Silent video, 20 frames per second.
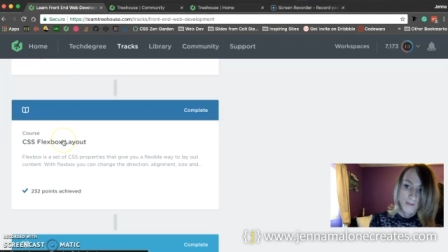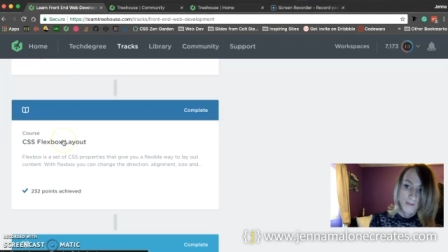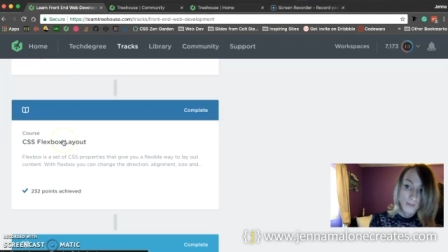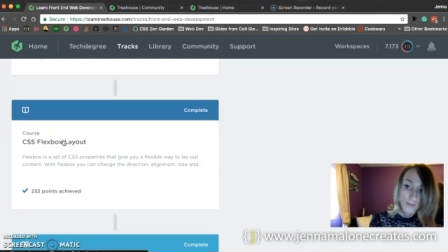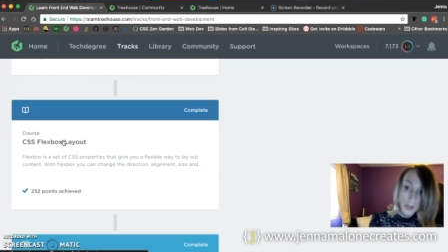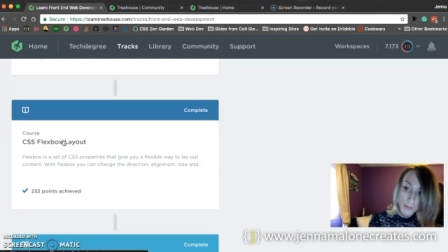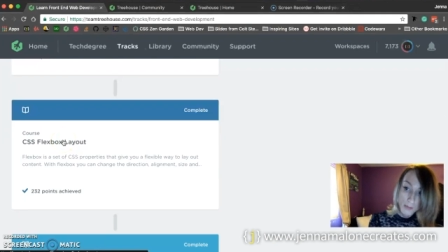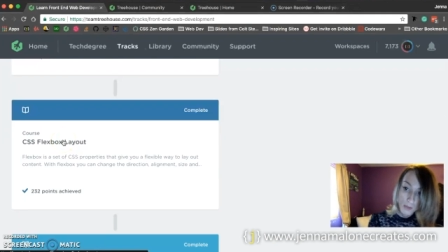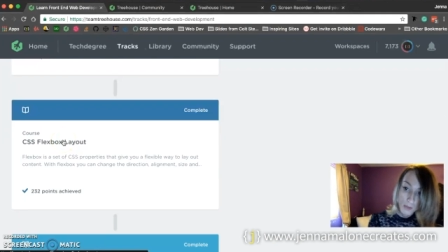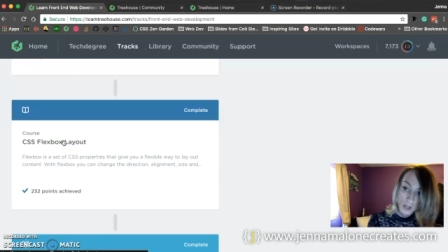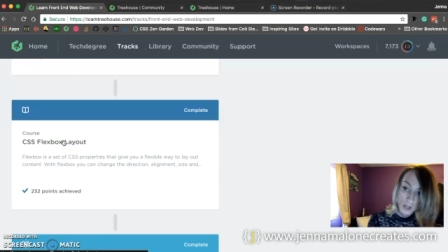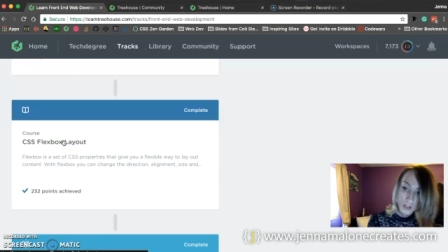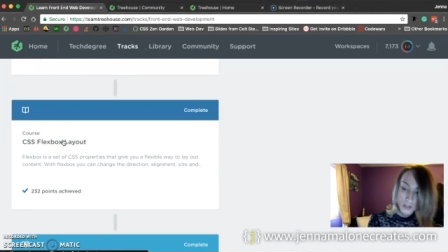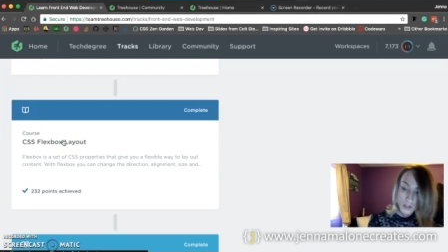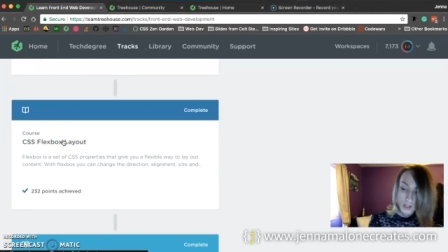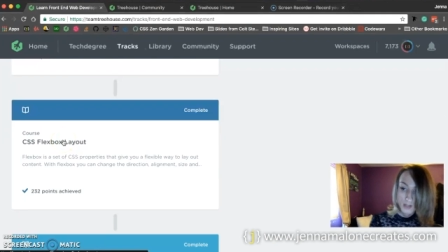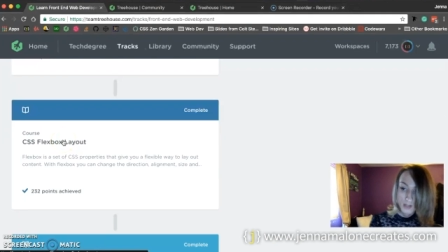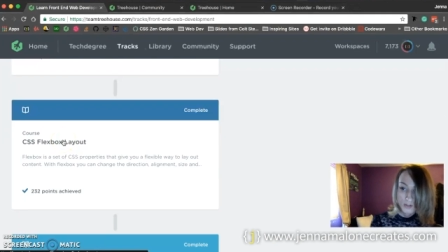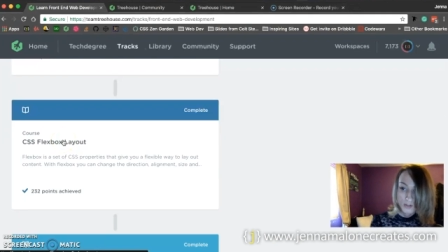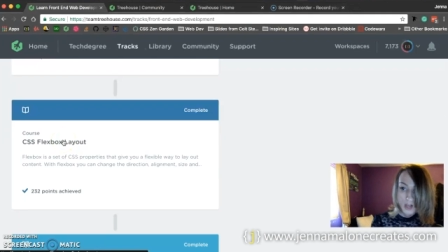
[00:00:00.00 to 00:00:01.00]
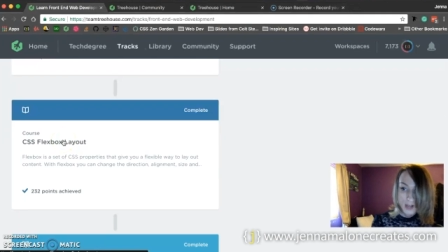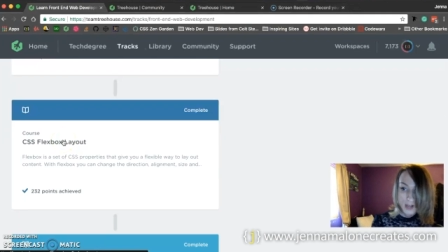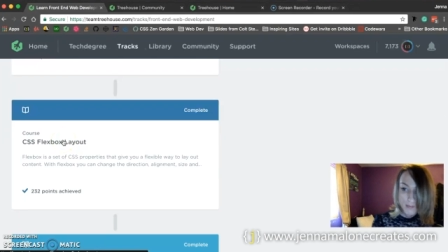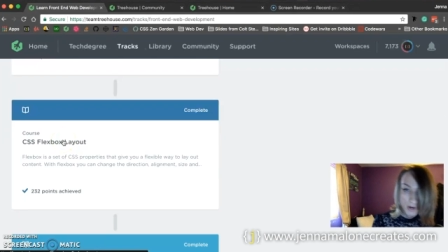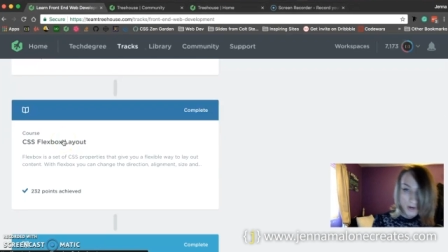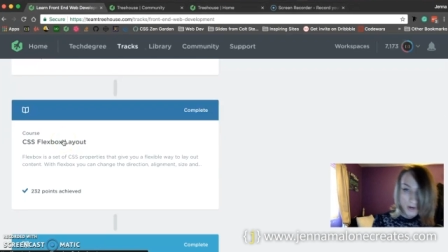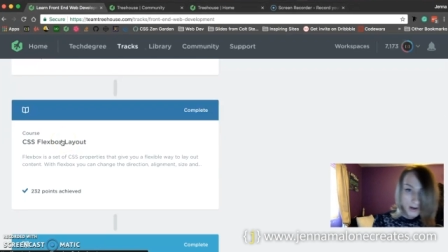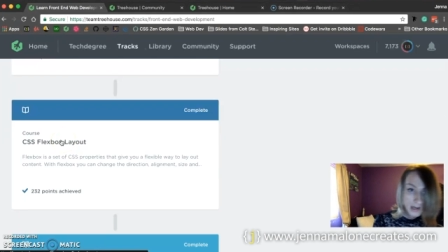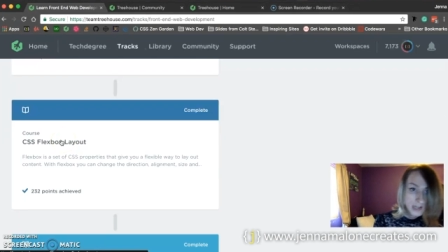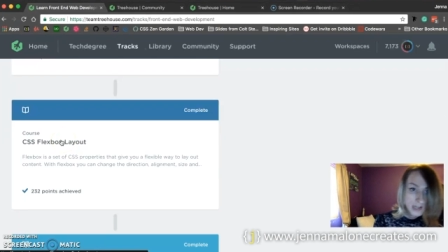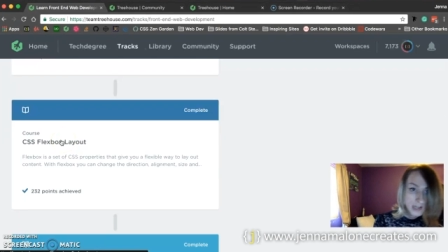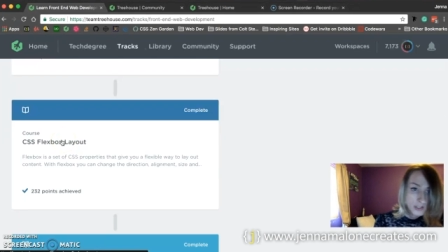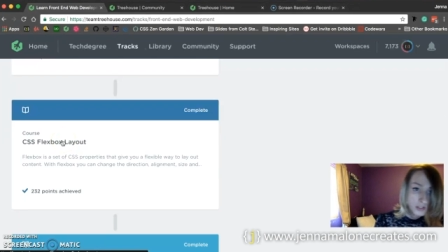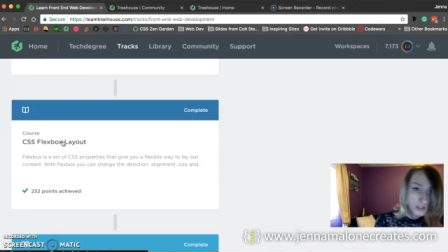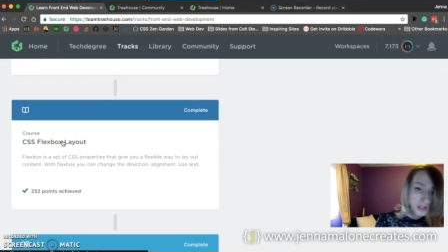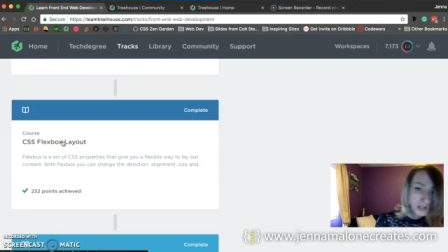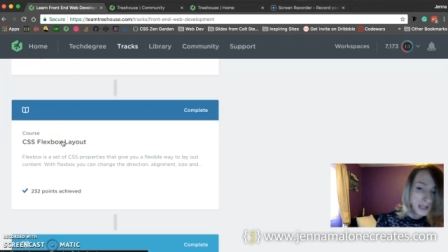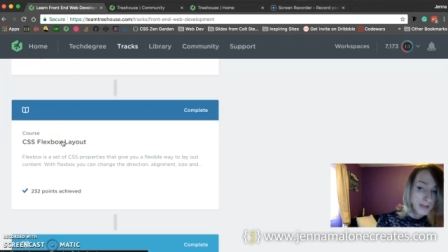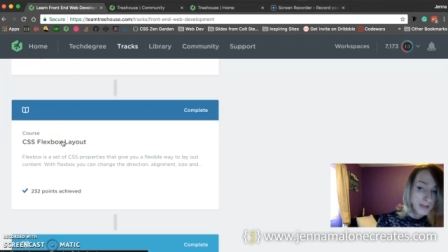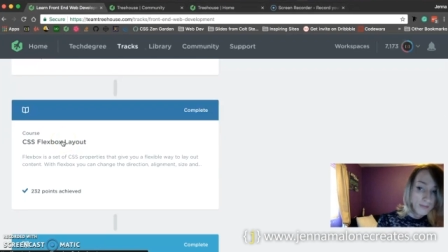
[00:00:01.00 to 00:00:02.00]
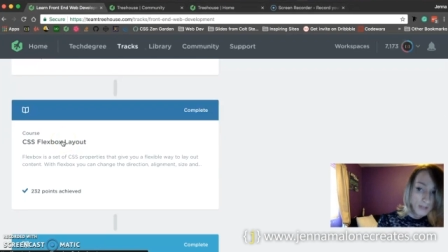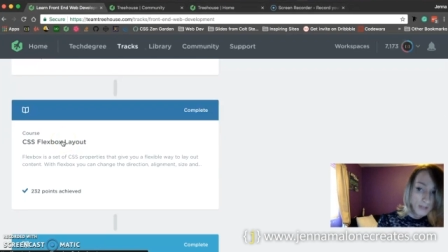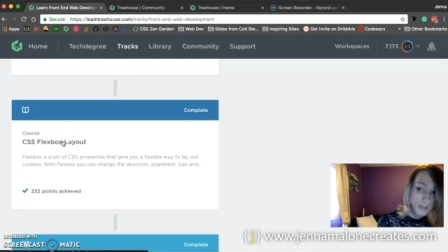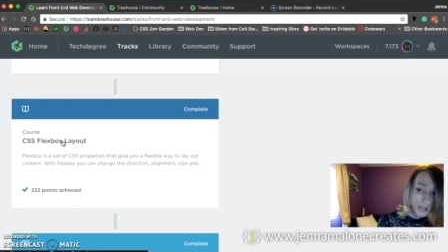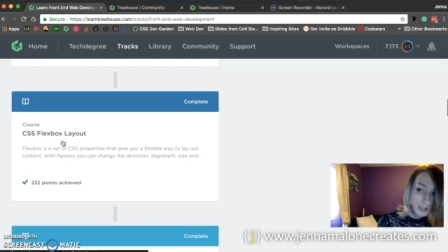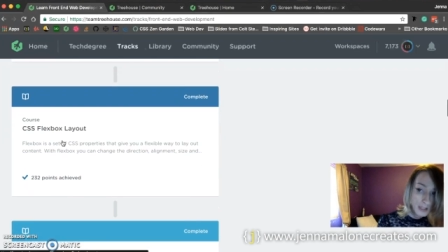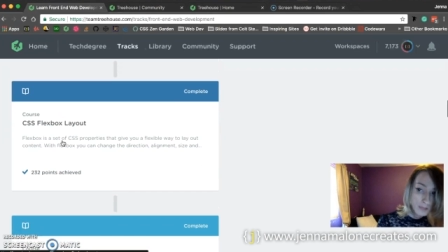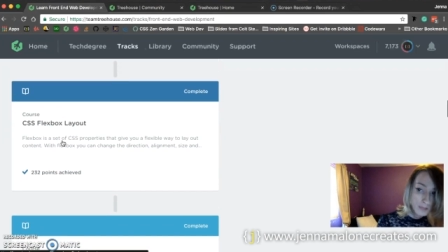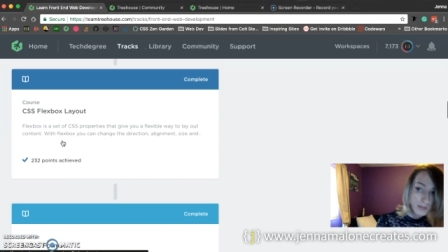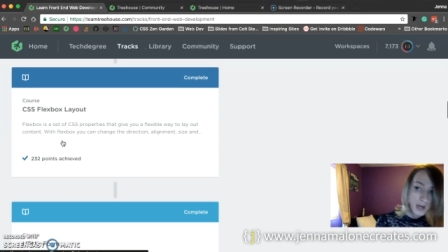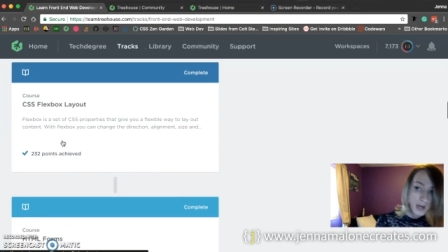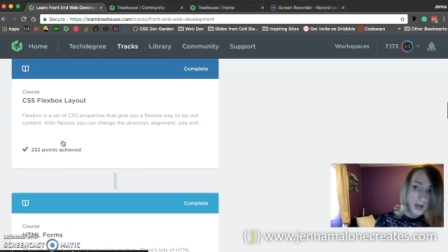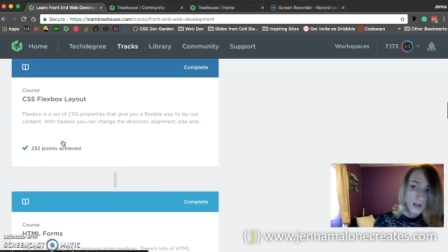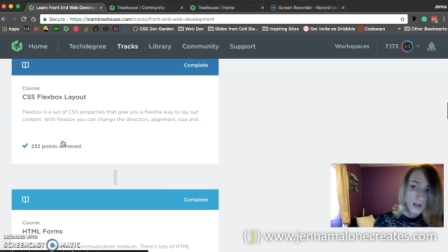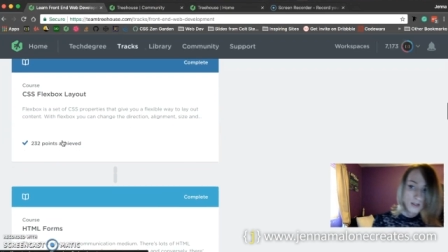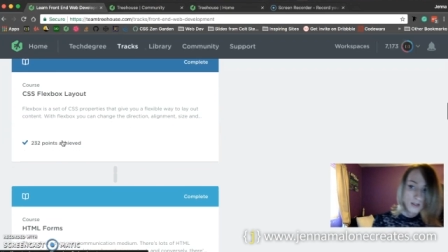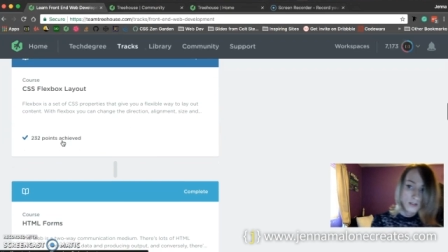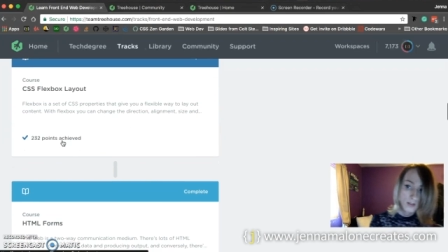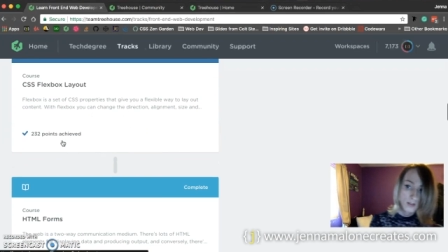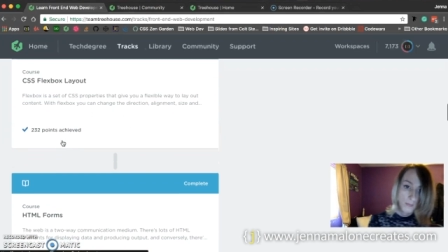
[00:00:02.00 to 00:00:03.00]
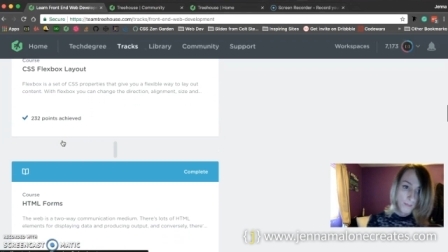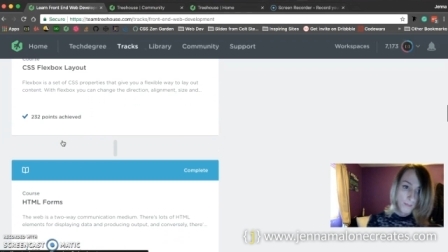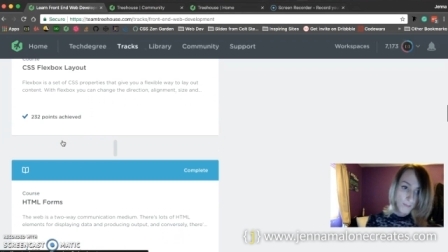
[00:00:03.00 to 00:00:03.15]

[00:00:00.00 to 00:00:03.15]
frameworks and libraries like Flexbox,